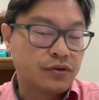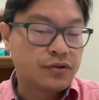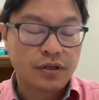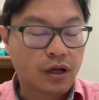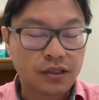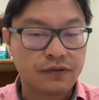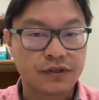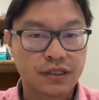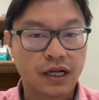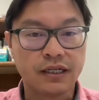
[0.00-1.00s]
There's lots of
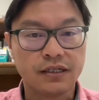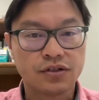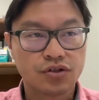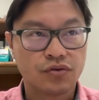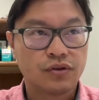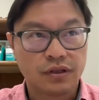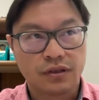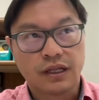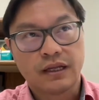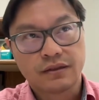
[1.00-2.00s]
studies showed
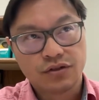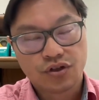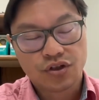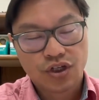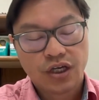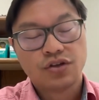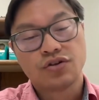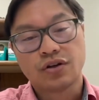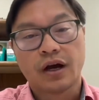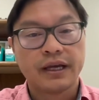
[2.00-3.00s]
that you could change
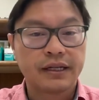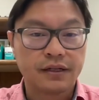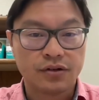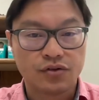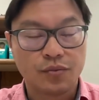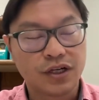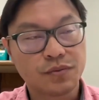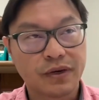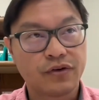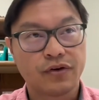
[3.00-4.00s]
your diet and do
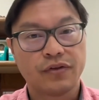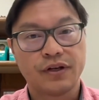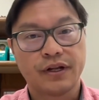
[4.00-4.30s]
much better on the